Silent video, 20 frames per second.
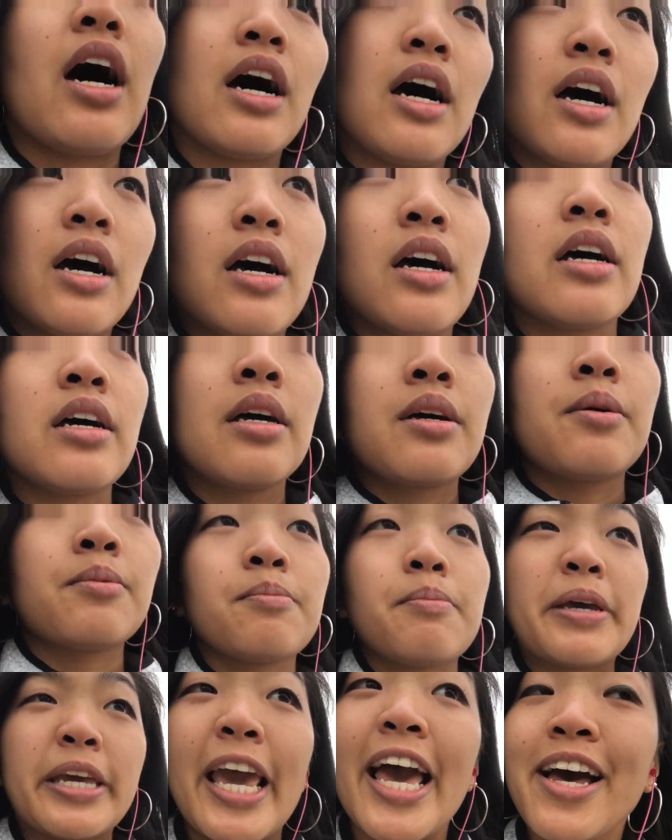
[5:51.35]

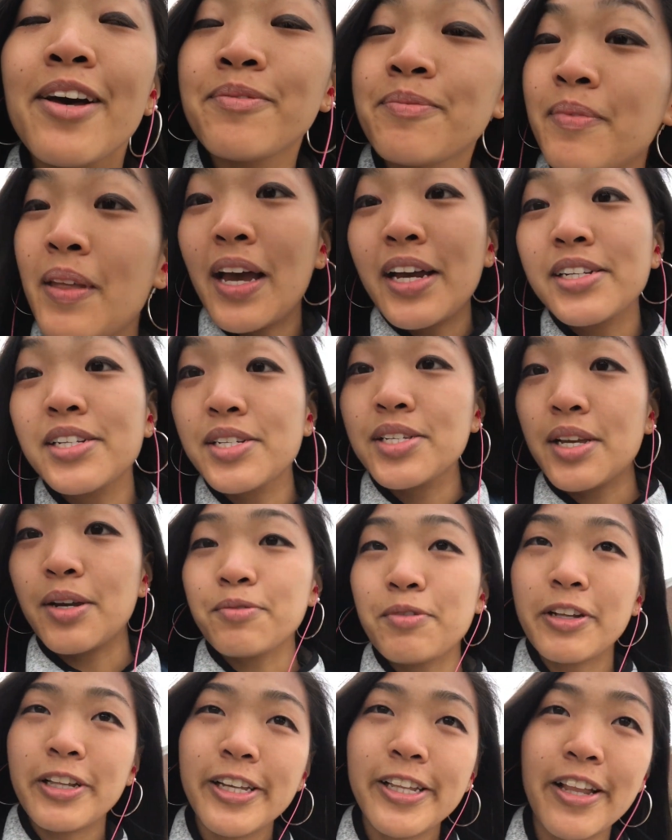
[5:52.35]
but yeah, I
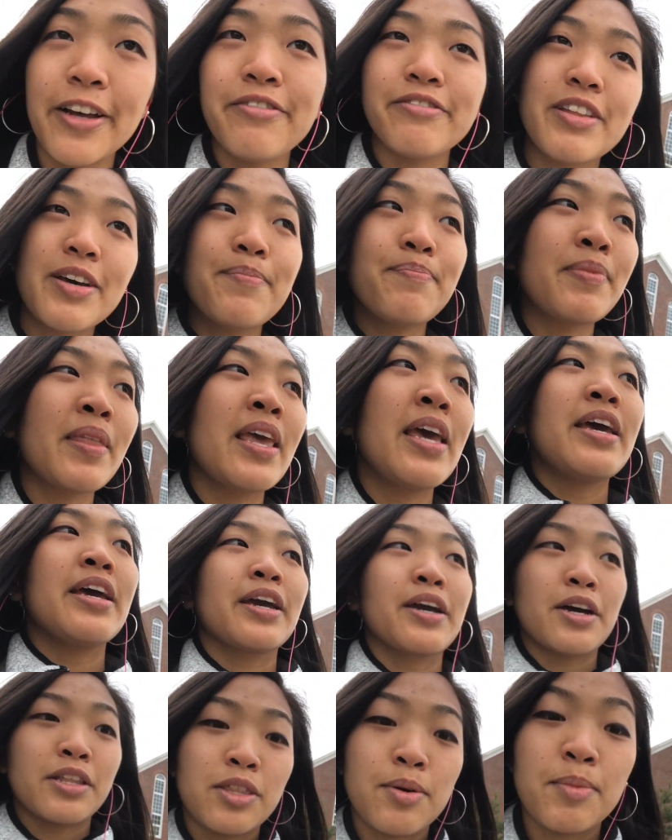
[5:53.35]
really love them.
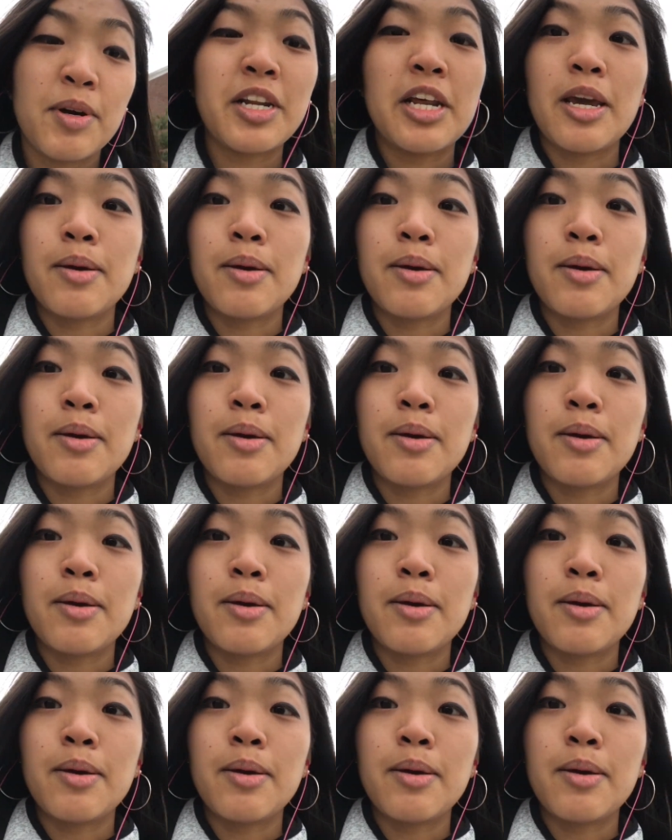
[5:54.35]
Got them on